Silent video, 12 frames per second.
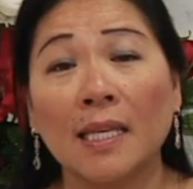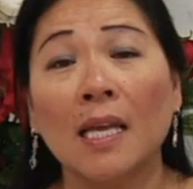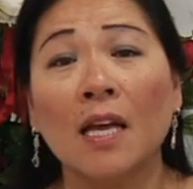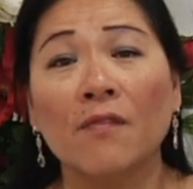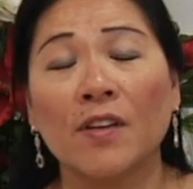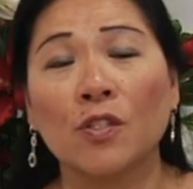the
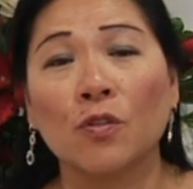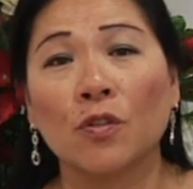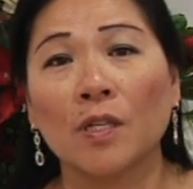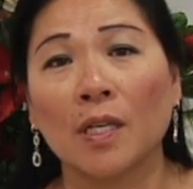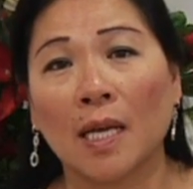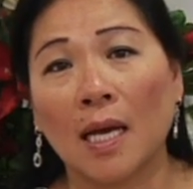
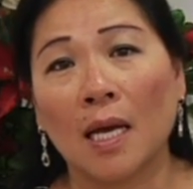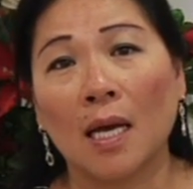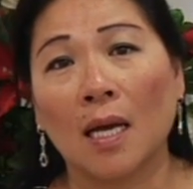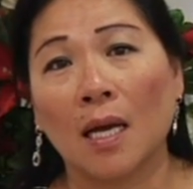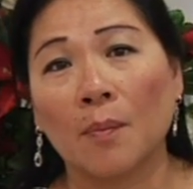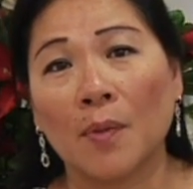Victoria
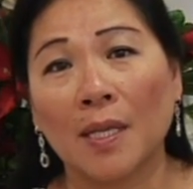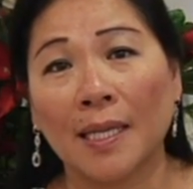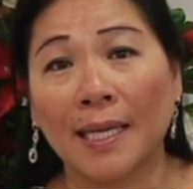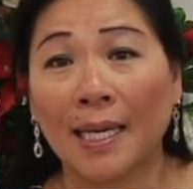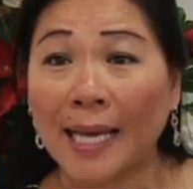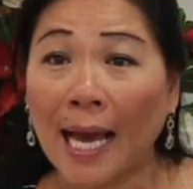uh,
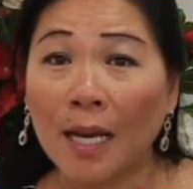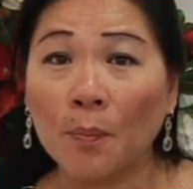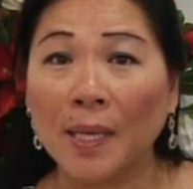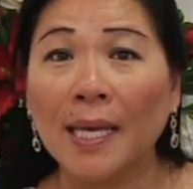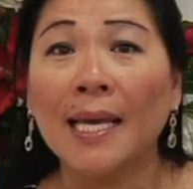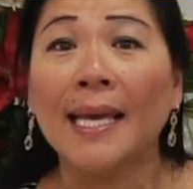Ballet
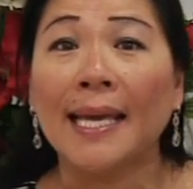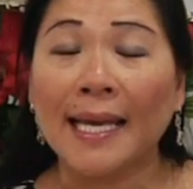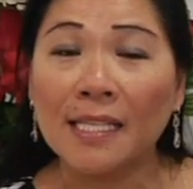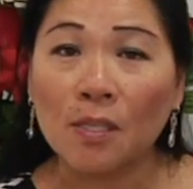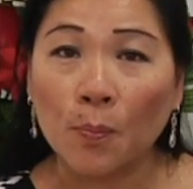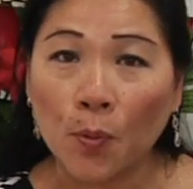Academy
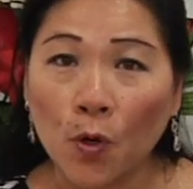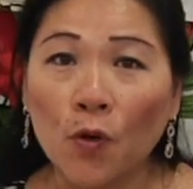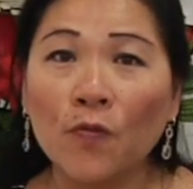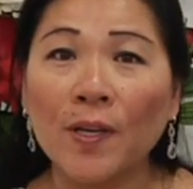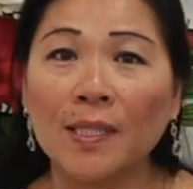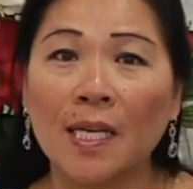is a
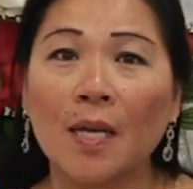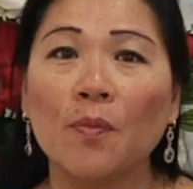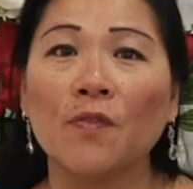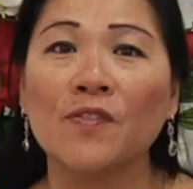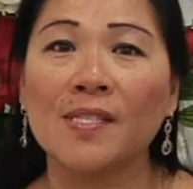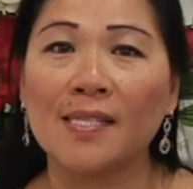perfect type
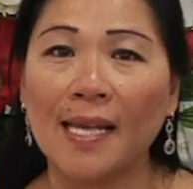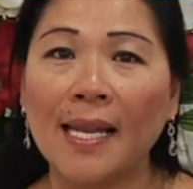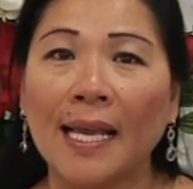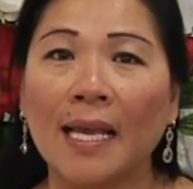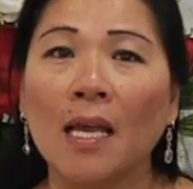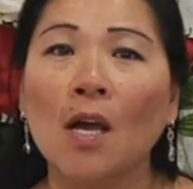of
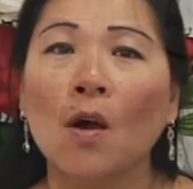setting